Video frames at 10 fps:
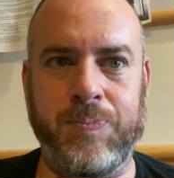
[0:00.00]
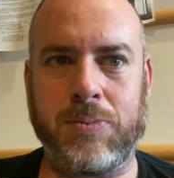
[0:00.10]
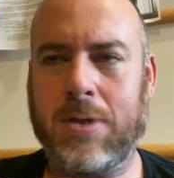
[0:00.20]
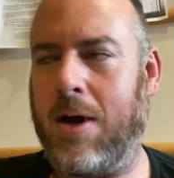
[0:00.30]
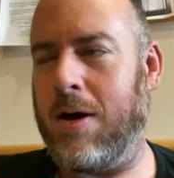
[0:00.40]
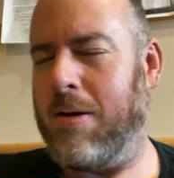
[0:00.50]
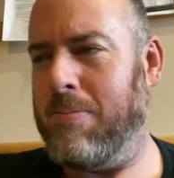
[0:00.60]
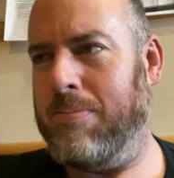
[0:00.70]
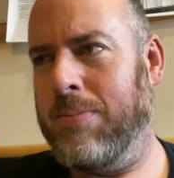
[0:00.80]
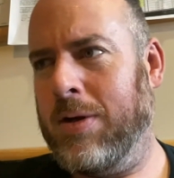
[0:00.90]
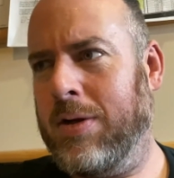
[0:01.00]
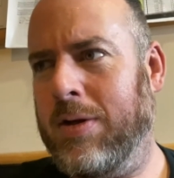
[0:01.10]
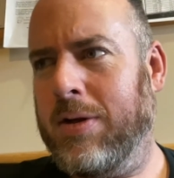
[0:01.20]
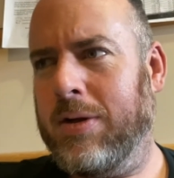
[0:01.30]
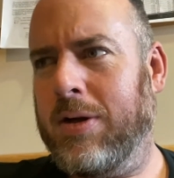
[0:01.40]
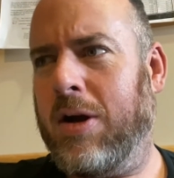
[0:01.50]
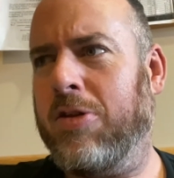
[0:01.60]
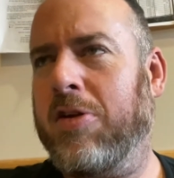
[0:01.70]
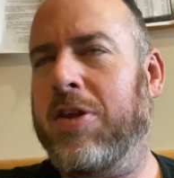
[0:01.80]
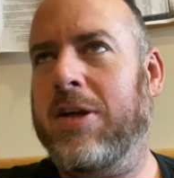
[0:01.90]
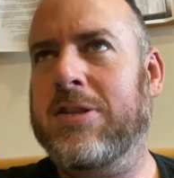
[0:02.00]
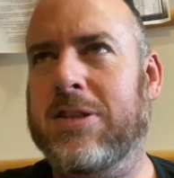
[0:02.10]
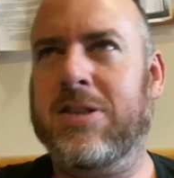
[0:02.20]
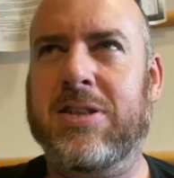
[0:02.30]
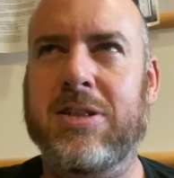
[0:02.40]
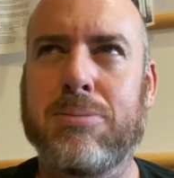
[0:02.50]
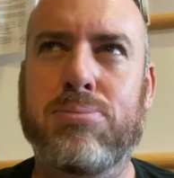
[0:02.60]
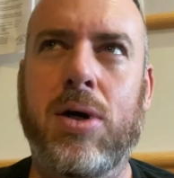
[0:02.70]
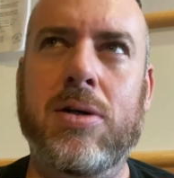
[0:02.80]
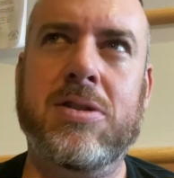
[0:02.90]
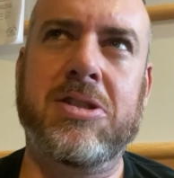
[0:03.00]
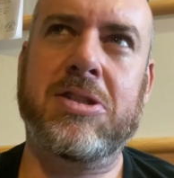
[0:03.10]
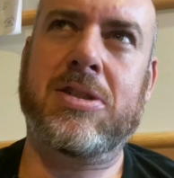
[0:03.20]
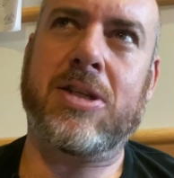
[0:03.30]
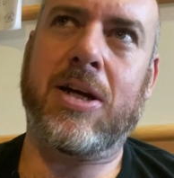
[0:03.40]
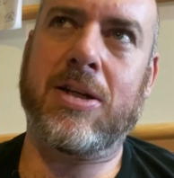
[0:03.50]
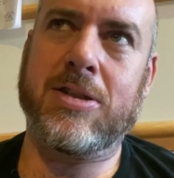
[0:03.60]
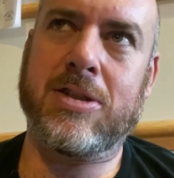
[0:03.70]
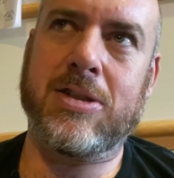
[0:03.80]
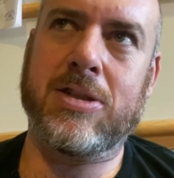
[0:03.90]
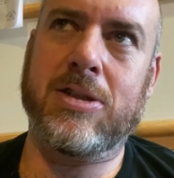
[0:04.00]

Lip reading: Other things in a steampunk society.